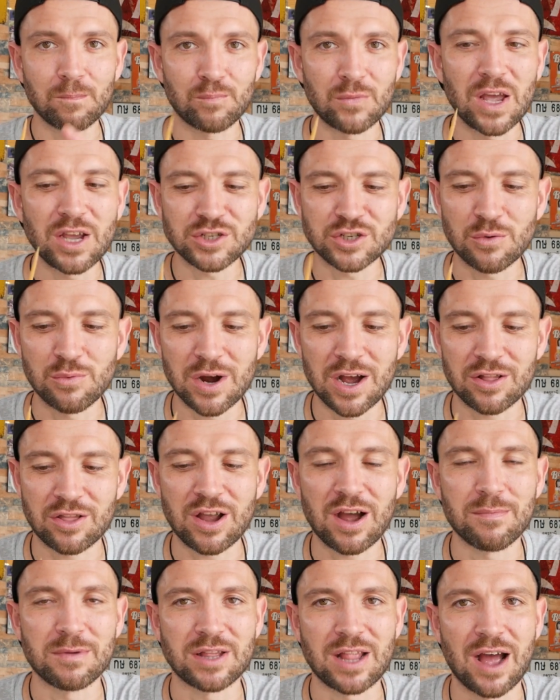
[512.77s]
These are worth
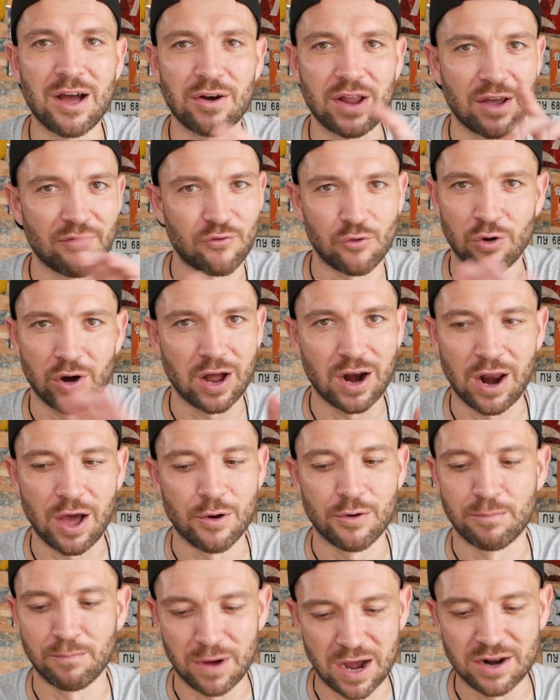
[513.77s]
coming down here for
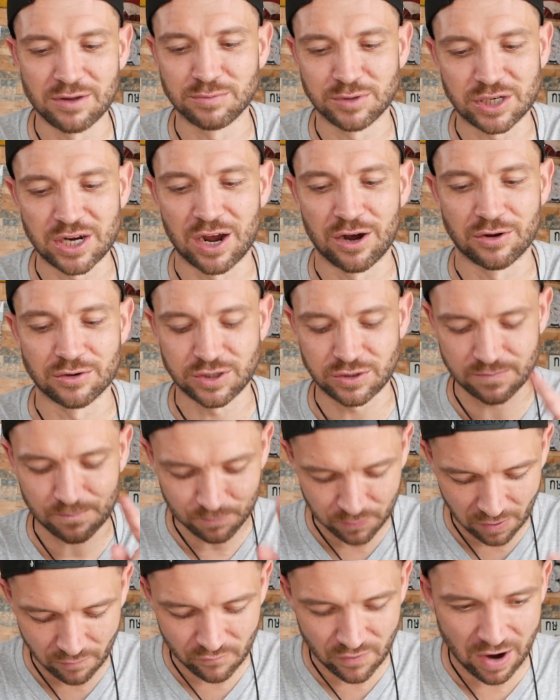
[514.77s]
alone, by themselves.
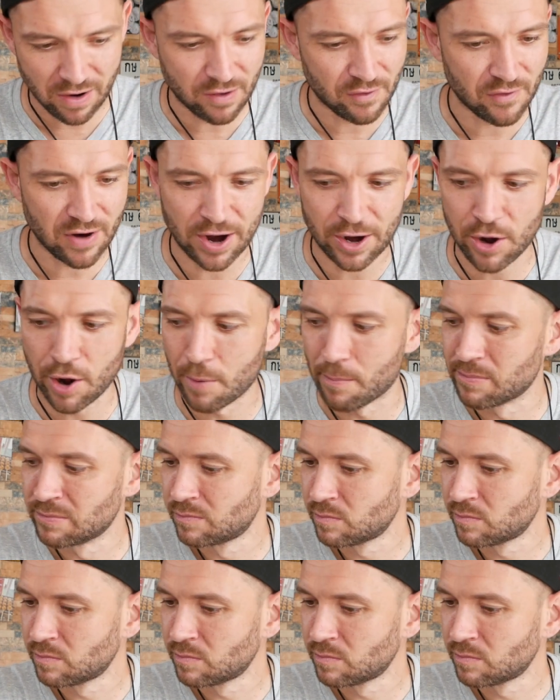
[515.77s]
Very, very good.